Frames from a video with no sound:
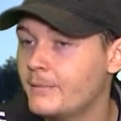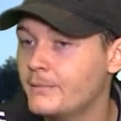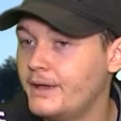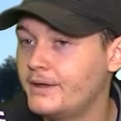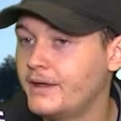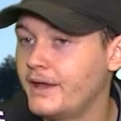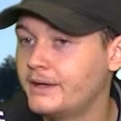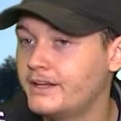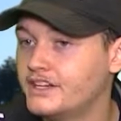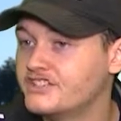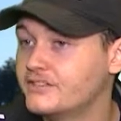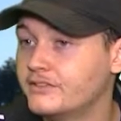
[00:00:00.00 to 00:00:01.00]
And like he
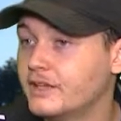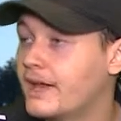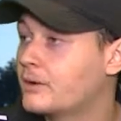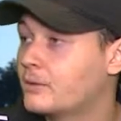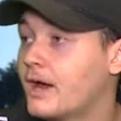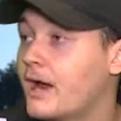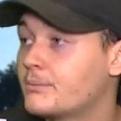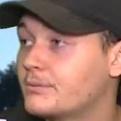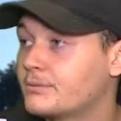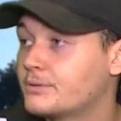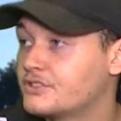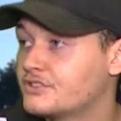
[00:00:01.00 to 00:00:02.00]
doesn't even like rap,
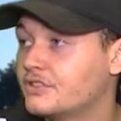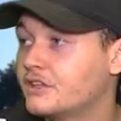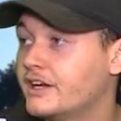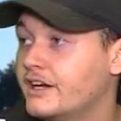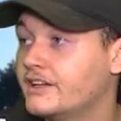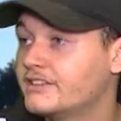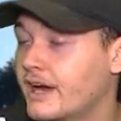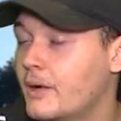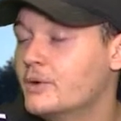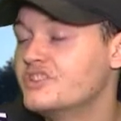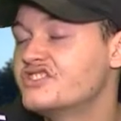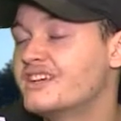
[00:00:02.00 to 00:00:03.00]
which is hilarious. Like I
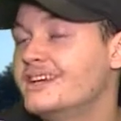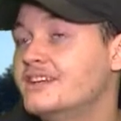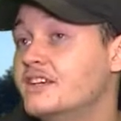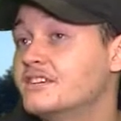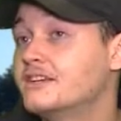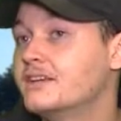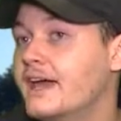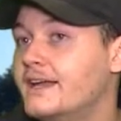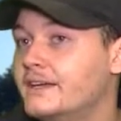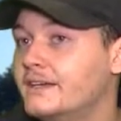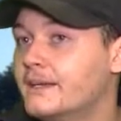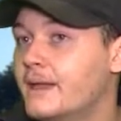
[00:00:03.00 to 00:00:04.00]
wouldn't say he doesn't
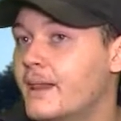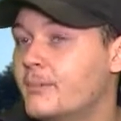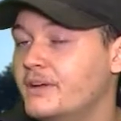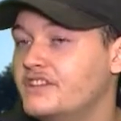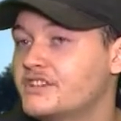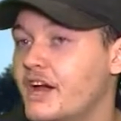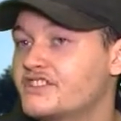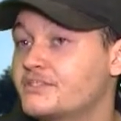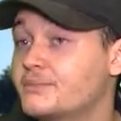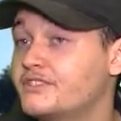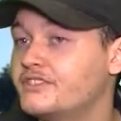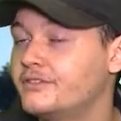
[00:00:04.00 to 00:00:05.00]
like it, but he's not
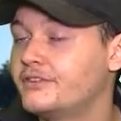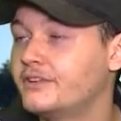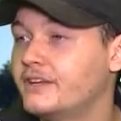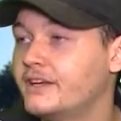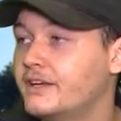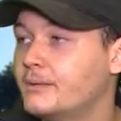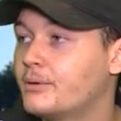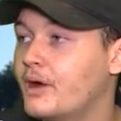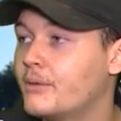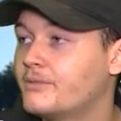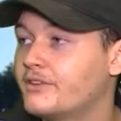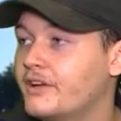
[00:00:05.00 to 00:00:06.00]
specifically a hip
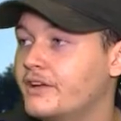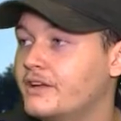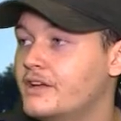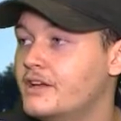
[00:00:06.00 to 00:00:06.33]
hop fan.